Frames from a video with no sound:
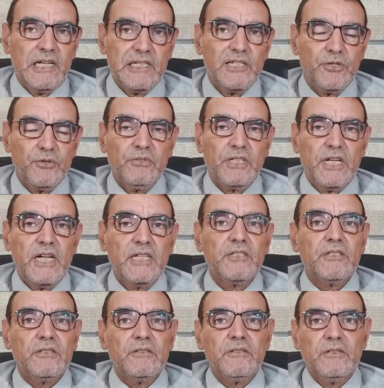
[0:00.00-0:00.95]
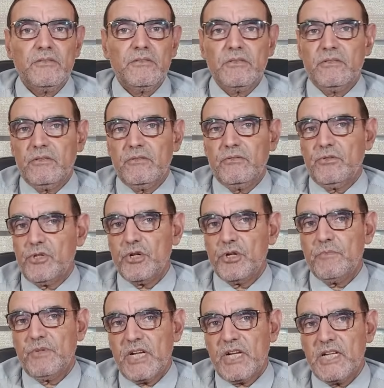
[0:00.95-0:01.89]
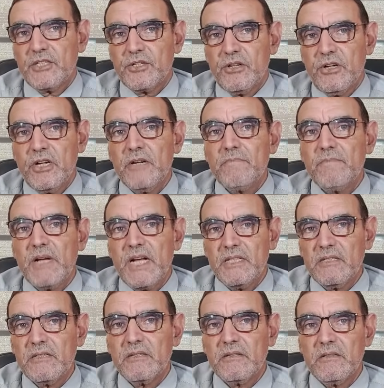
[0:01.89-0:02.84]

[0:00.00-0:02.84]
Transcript: you that the tumor has gone, but